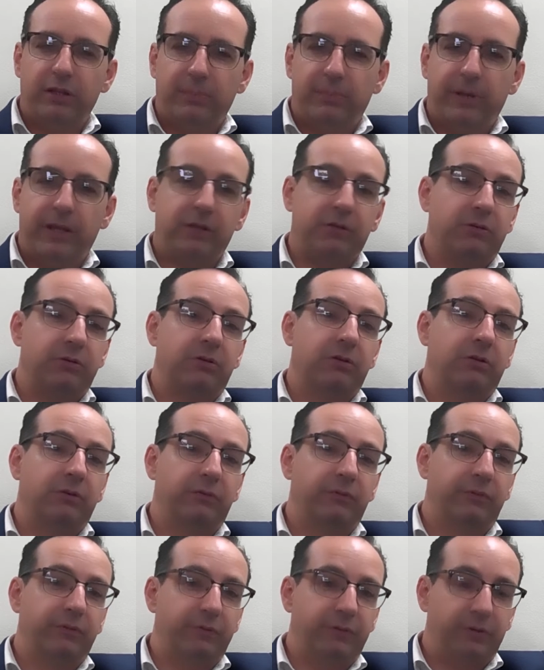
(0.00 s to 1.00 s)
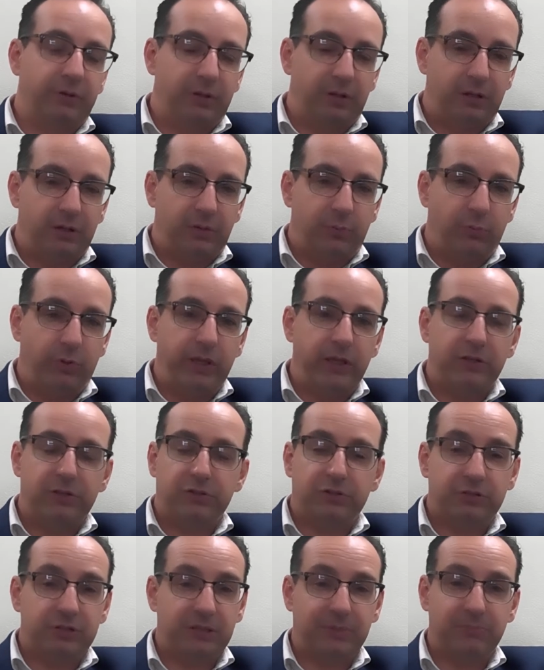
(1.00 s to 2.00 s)
matter of weeks,
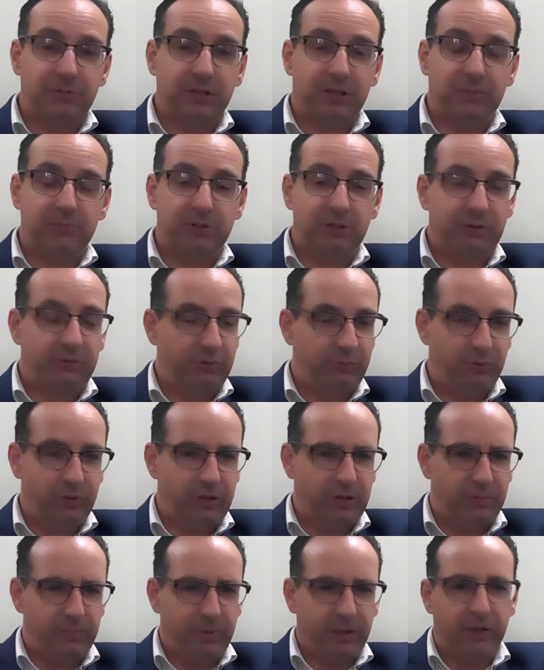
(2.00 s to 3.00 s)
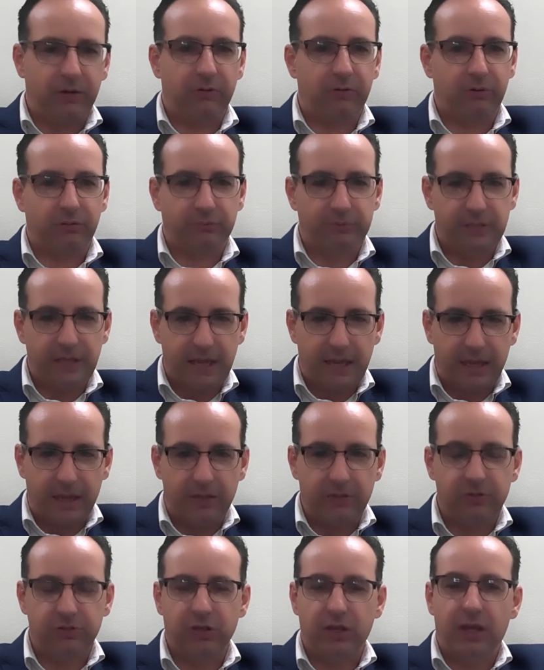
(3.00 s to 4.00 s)
sometimes even within a matter of
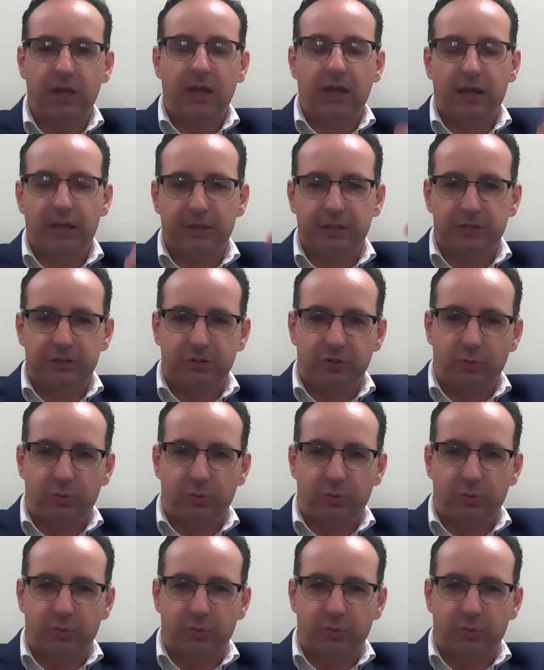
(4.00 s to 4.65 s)
days, and there's an